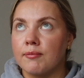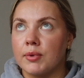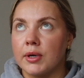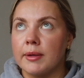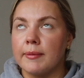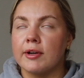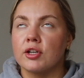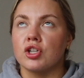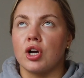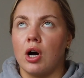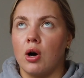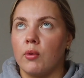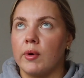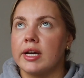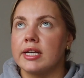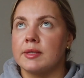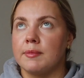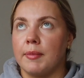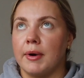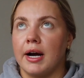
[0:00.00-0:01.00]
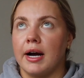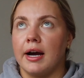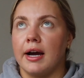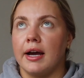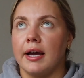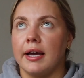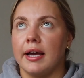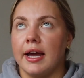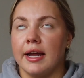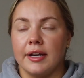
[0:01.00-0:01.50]
pretty much always
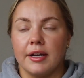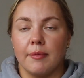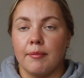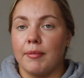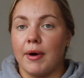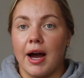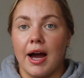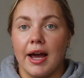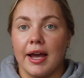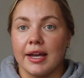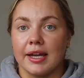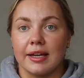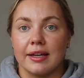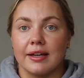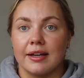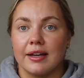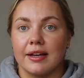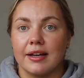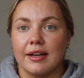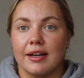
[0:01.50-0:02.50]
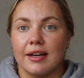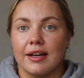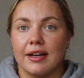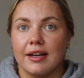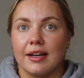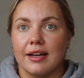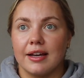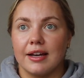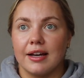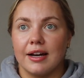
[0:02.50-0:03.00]
end up buying
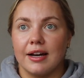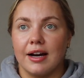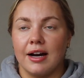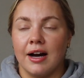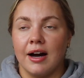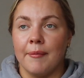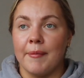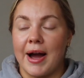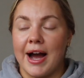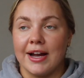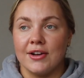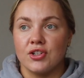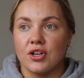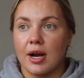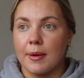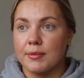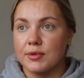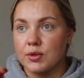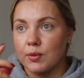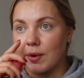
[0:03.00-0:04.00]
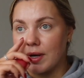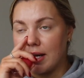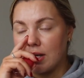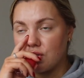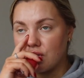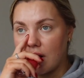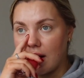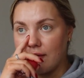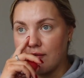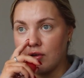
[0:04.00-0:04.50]
eye drops when I
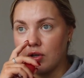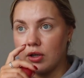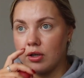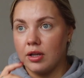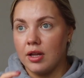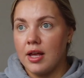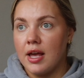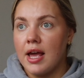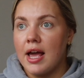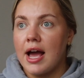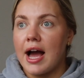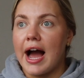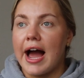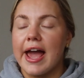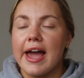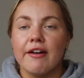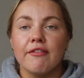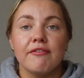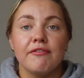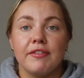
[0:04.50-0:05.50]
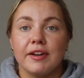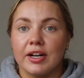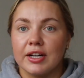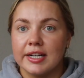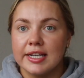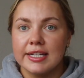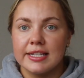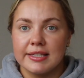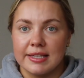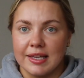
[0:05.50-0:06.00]
travel. I have
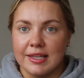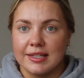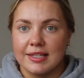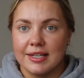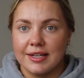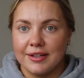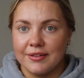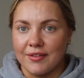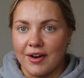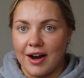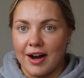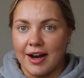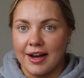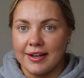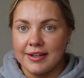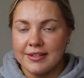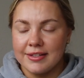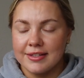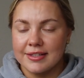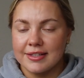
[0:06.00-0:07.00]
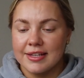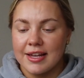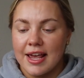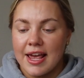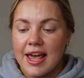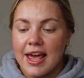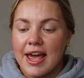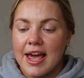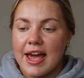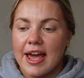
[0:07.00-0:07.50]
very sensitive eyes,
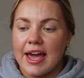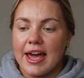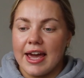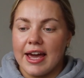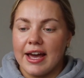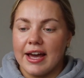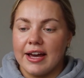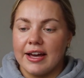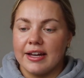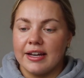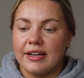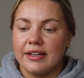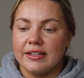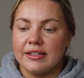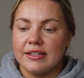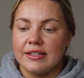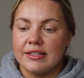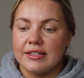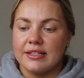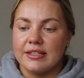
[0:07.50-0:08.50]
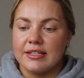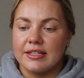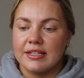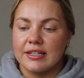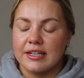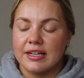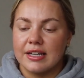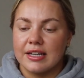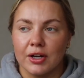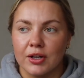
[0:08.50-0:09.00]
and
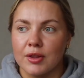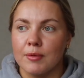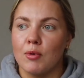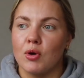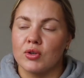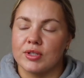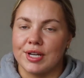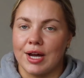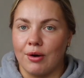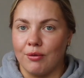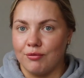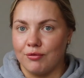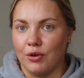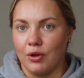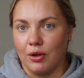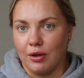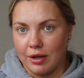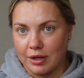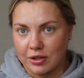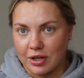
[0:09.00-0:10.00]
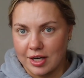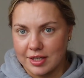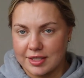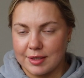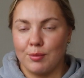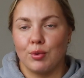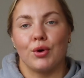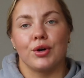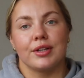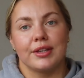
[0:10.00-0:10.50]
they're the most helpful across
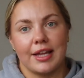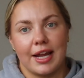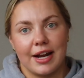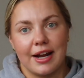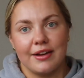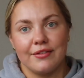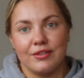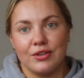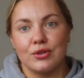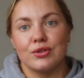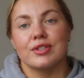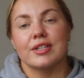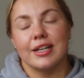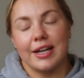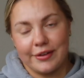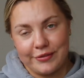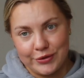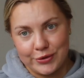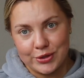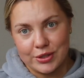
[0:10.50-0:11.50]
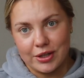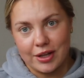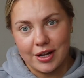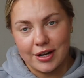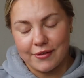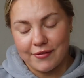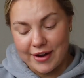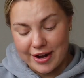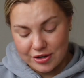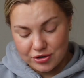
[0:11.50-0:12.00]
the board that I've used, and I've used a
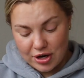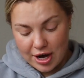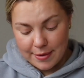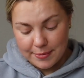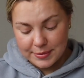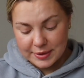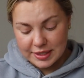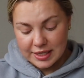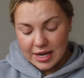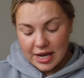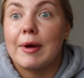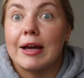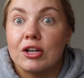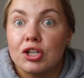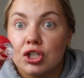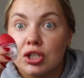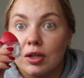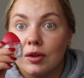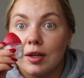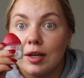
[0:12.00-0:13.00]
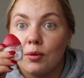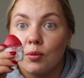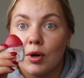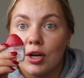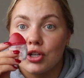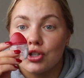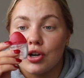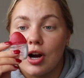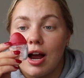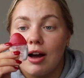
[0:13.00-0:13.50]
lot of eye drops. Especially
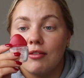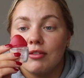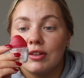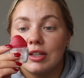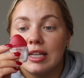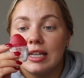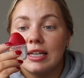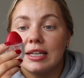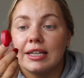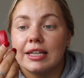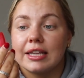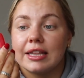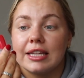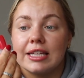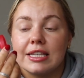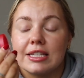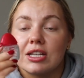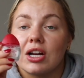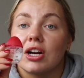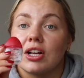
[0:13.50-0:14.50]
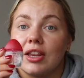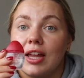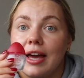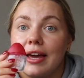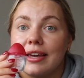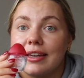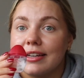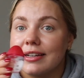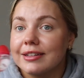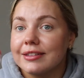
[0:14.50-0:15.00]
when traveling, these are
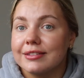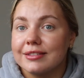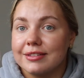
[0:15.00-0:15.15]
like